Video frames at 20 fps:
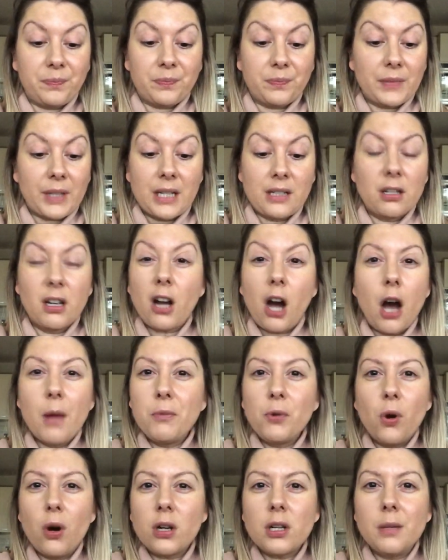it's like I'm
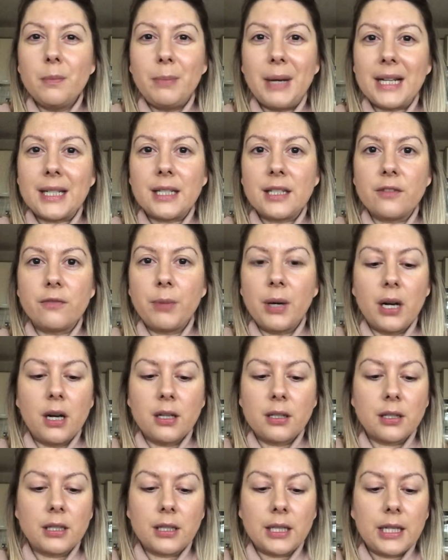not a competitive
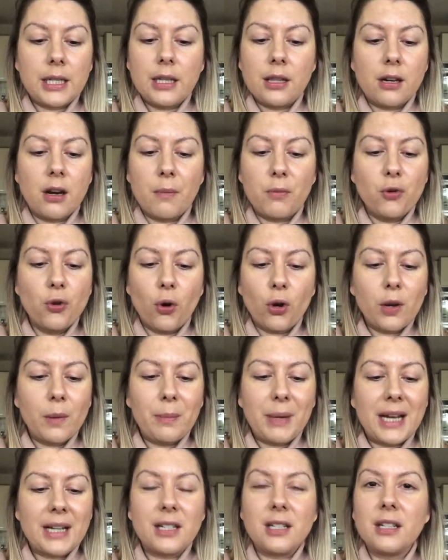person either. I'm not
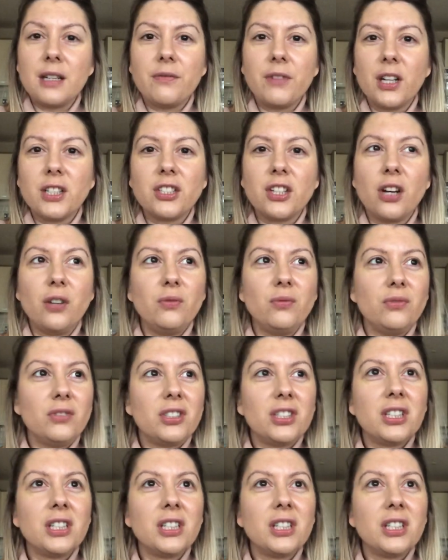competitive. I don't